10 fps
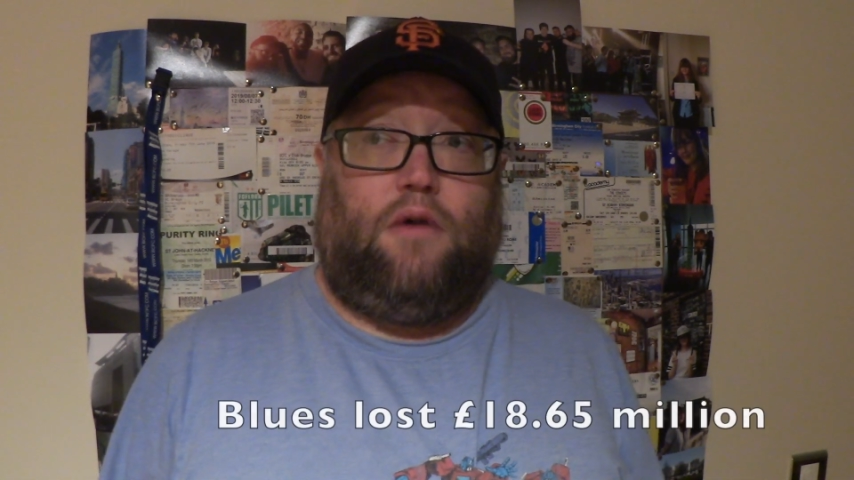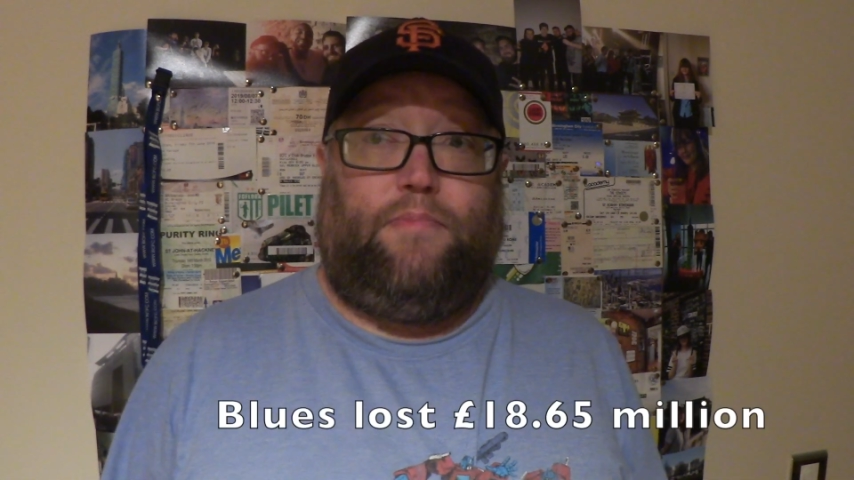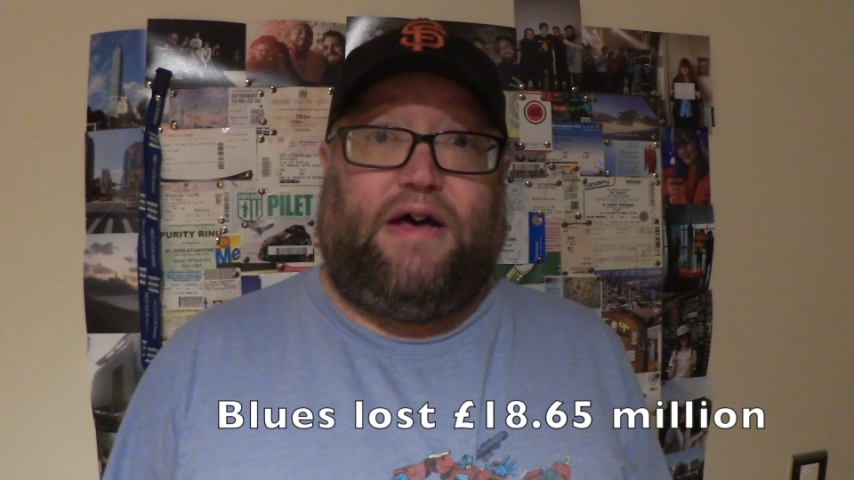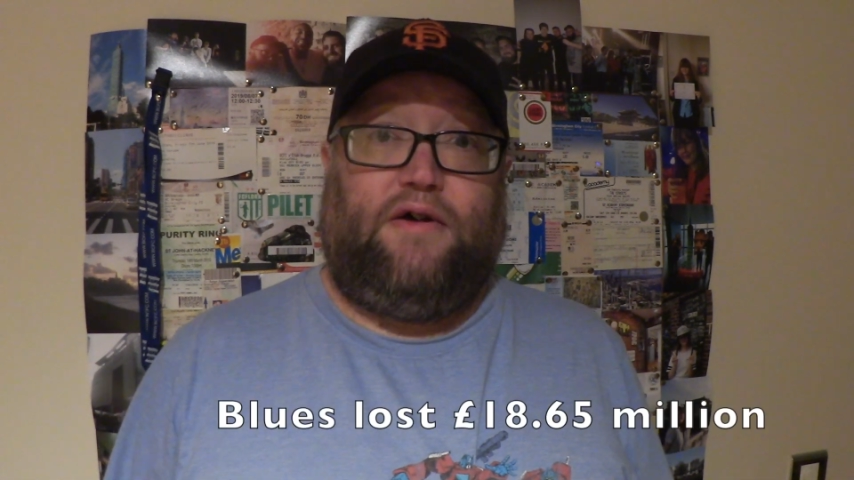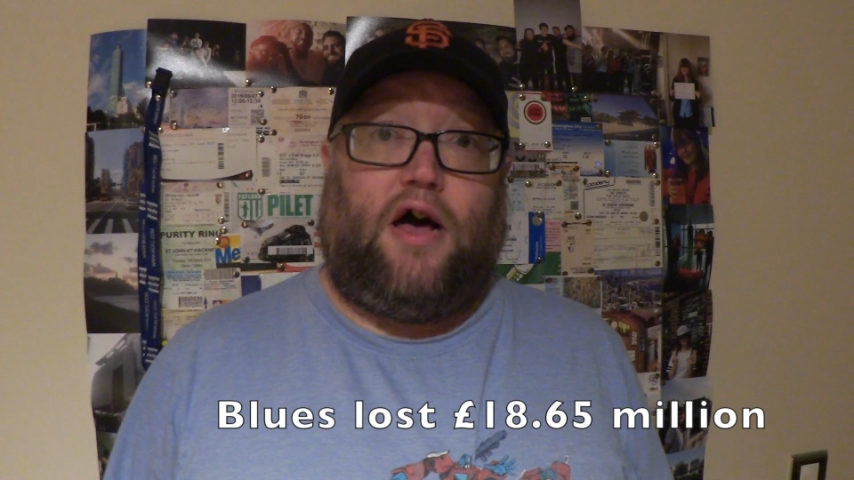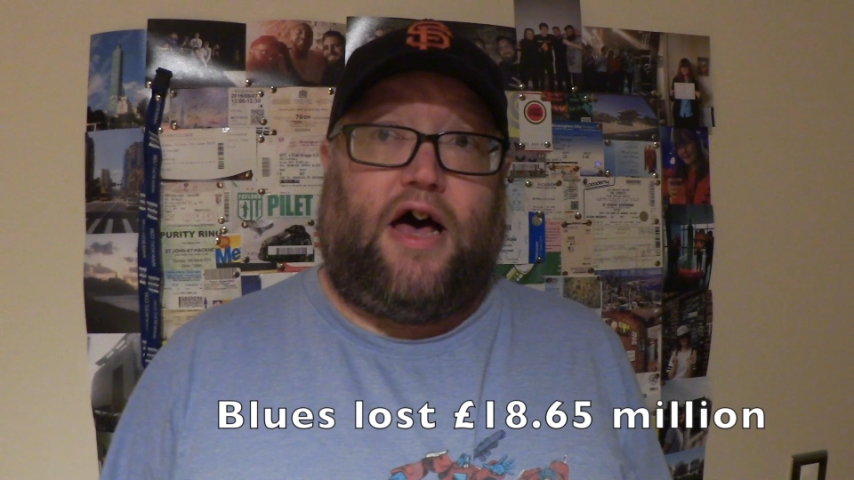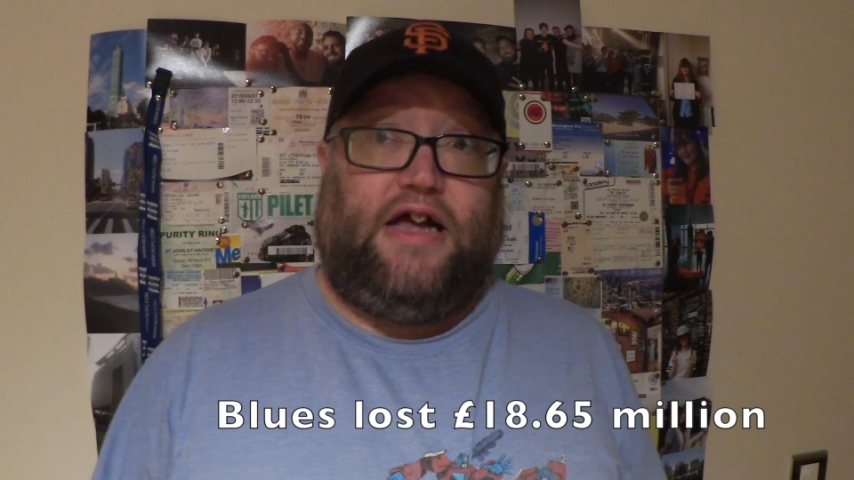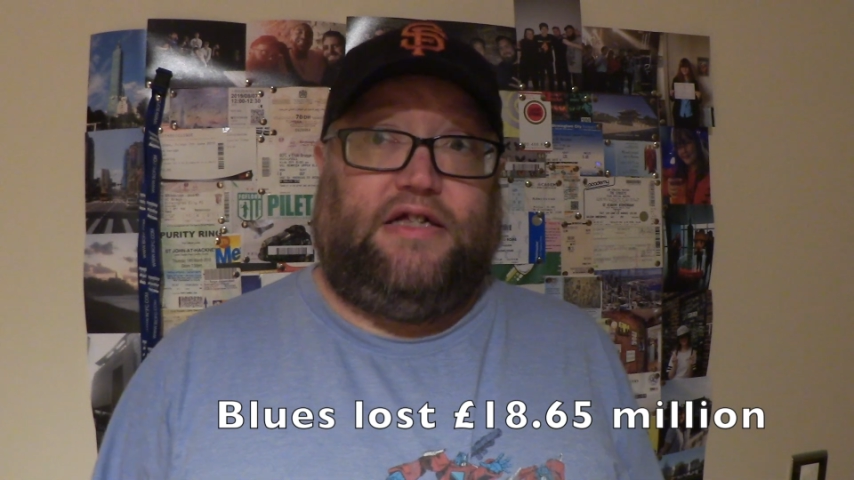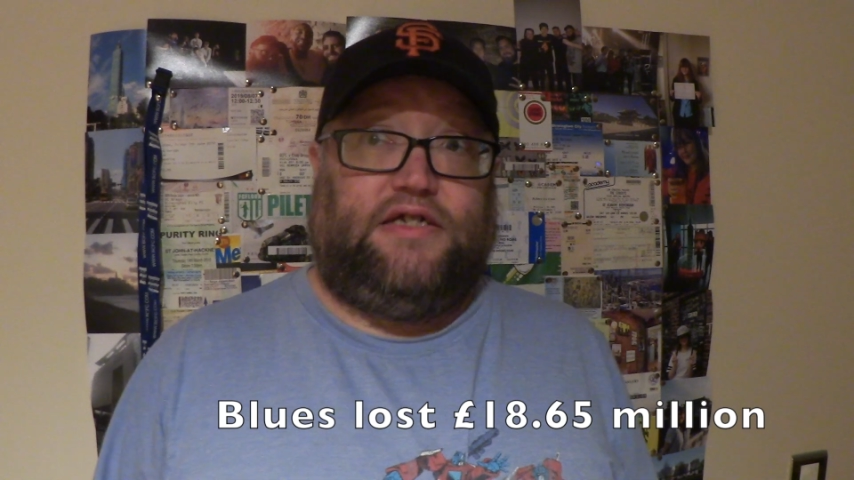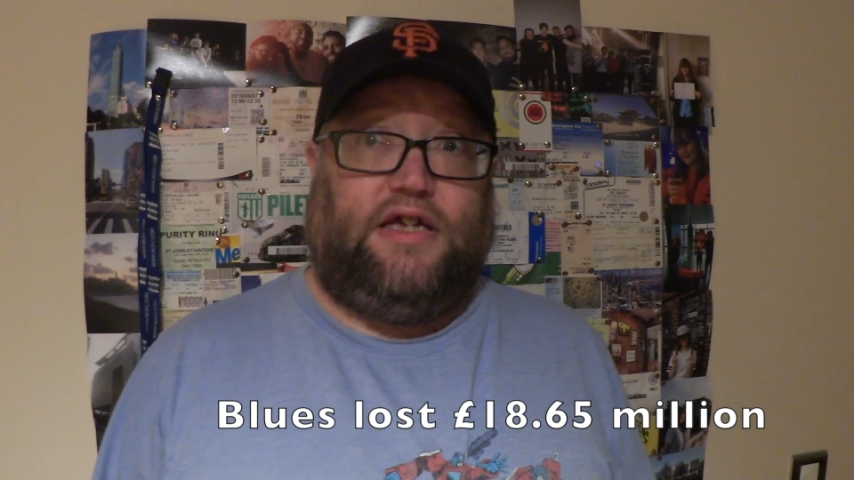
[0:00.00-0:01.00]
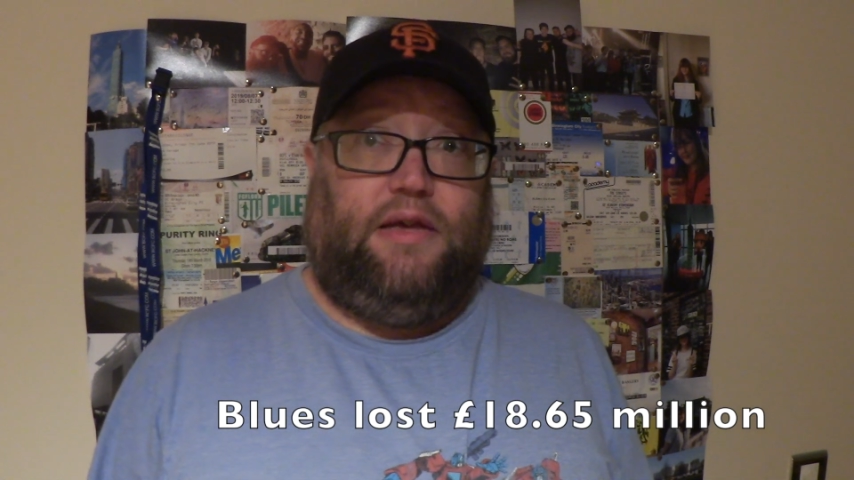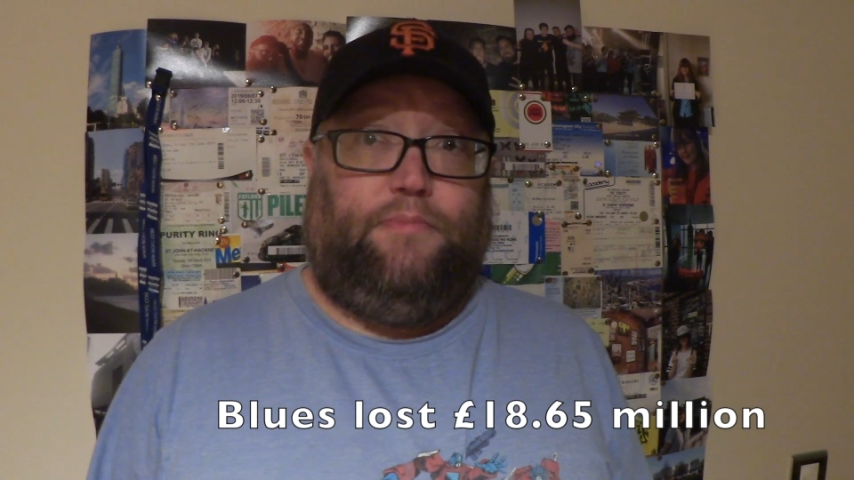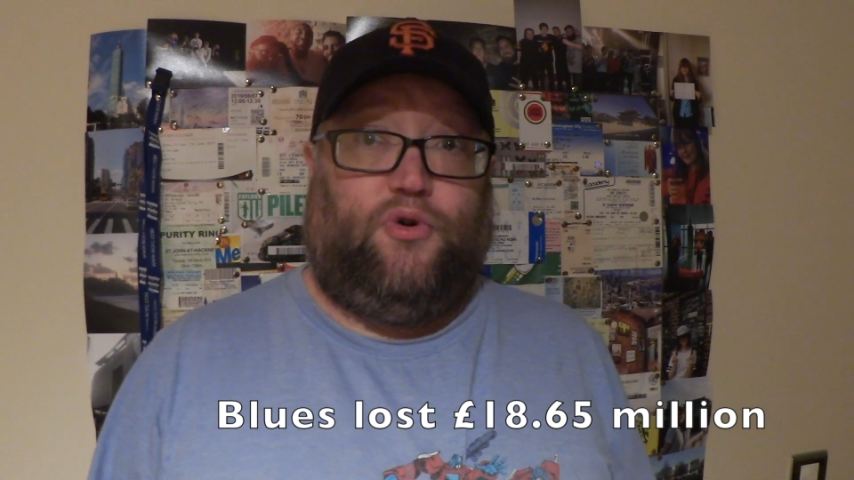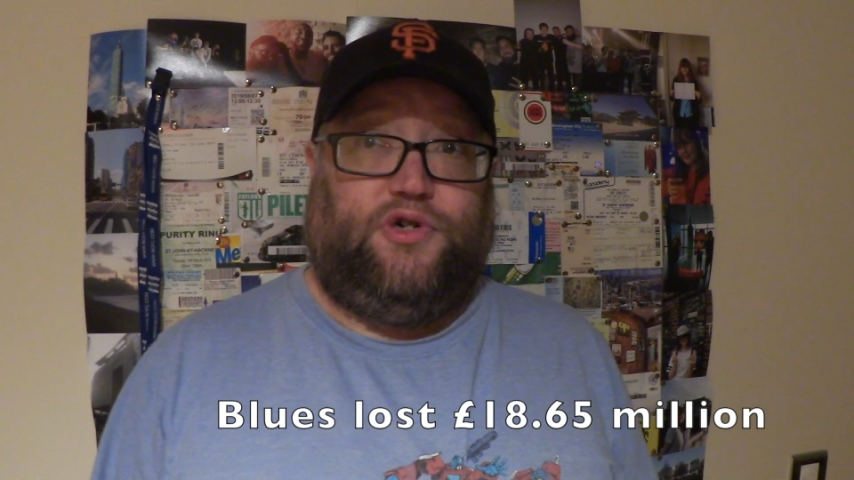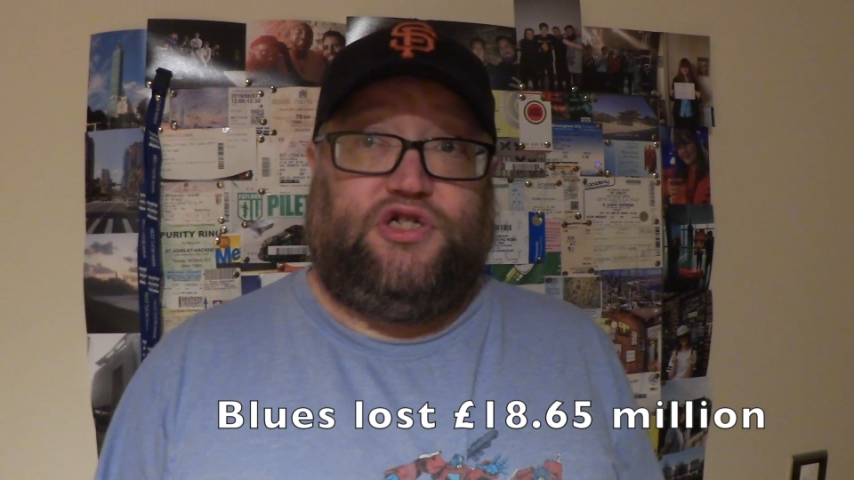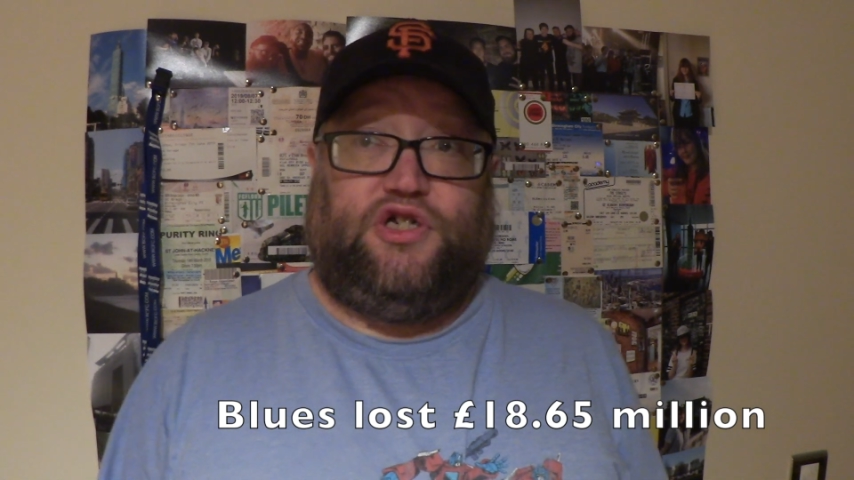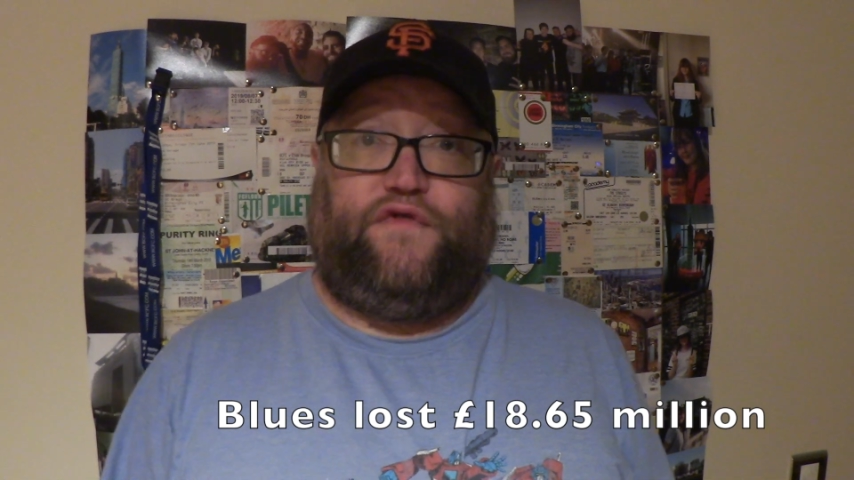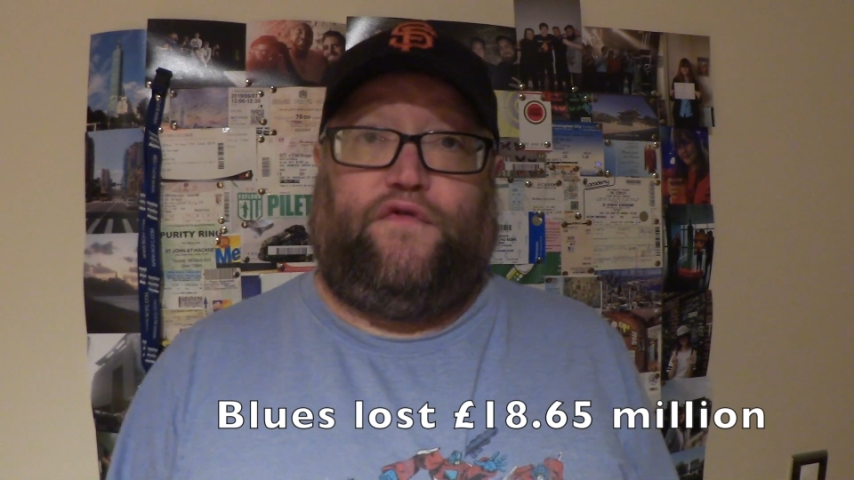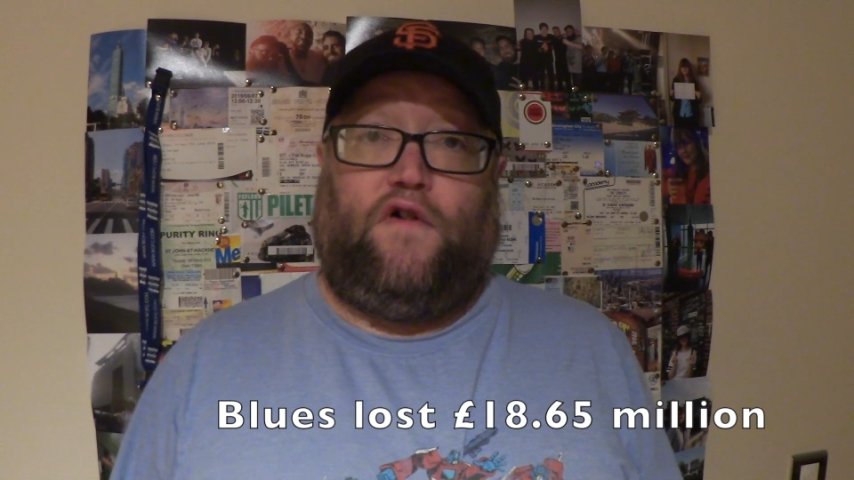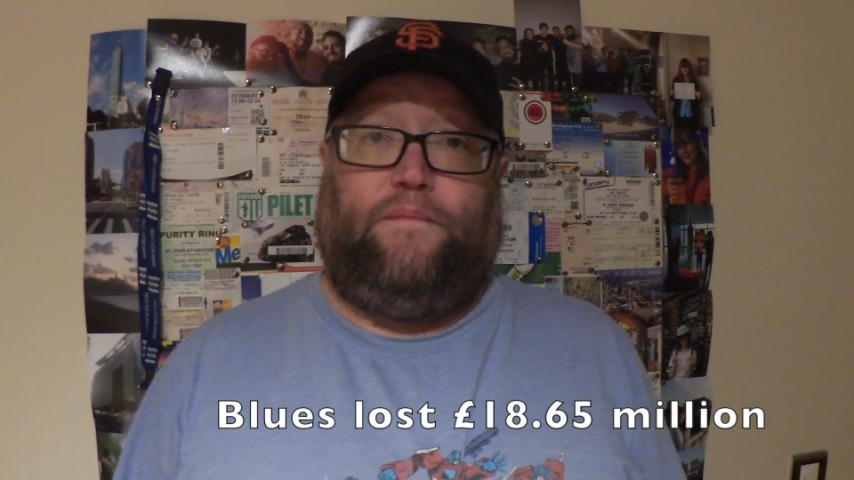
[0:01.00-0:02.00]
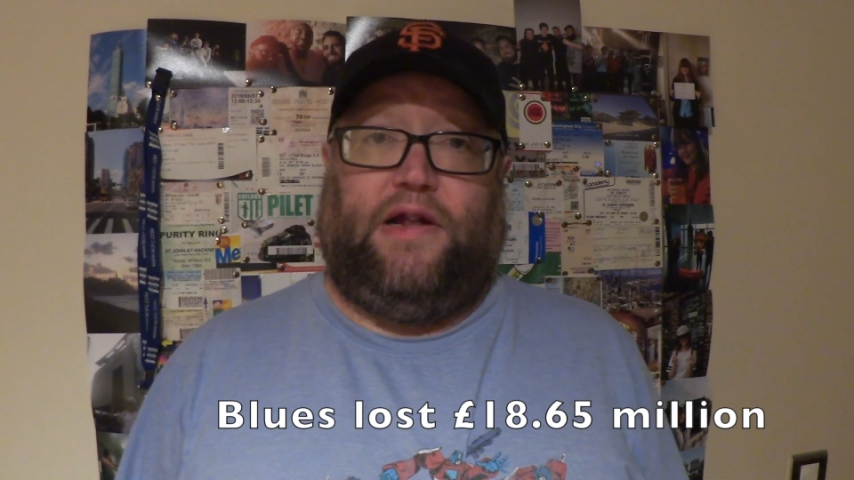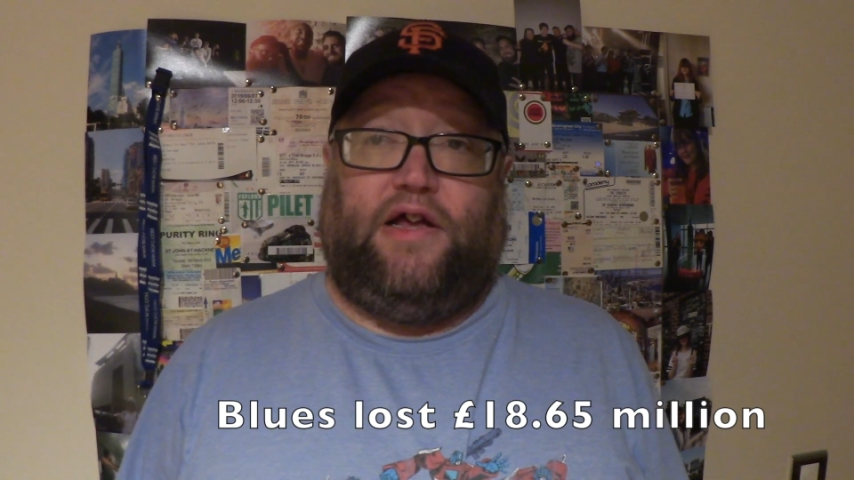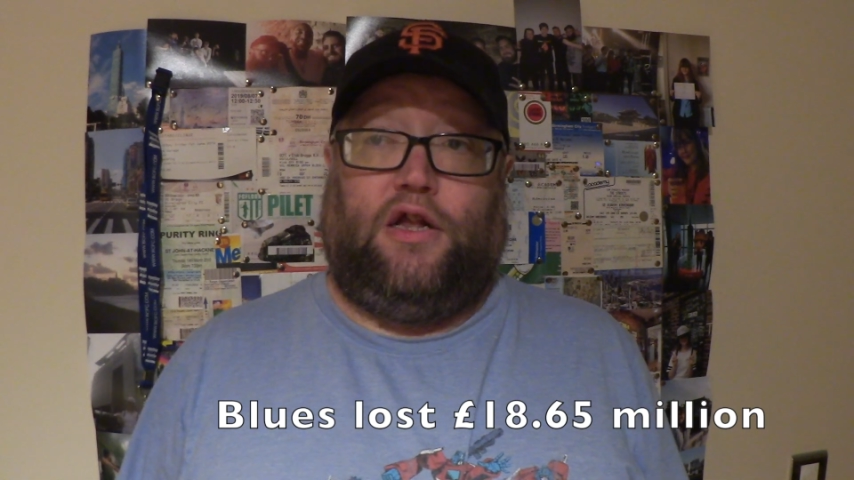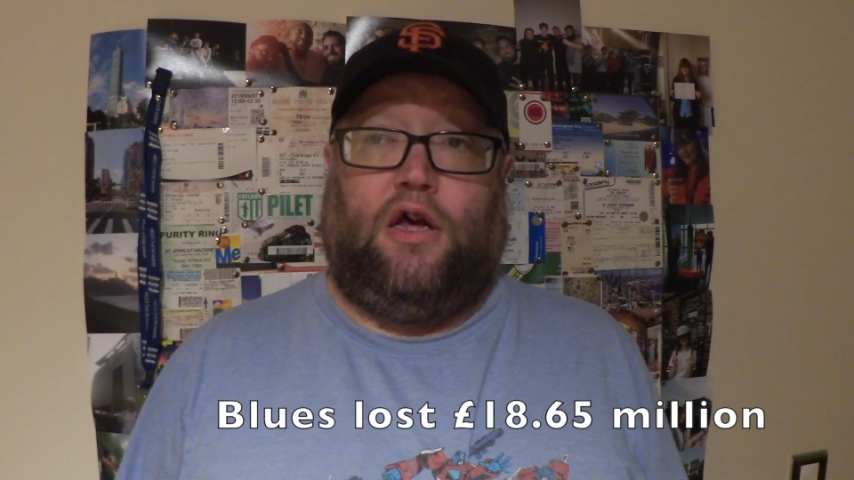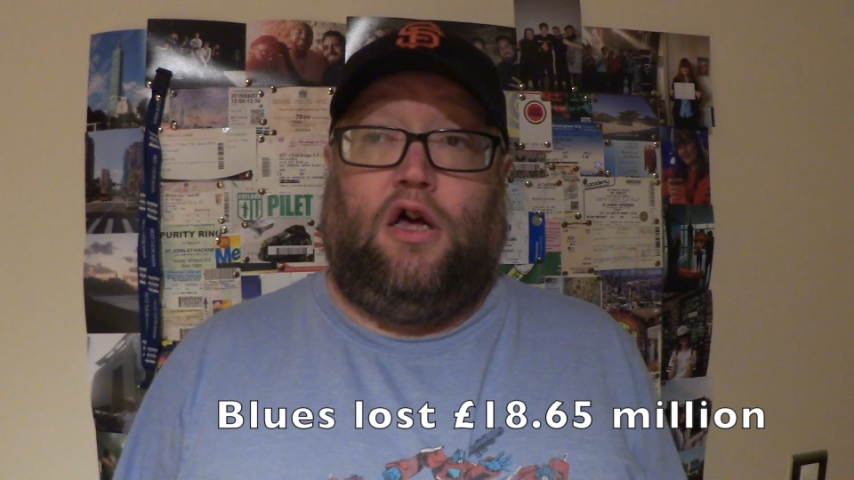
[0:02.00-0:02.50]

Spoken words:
about 18.65 million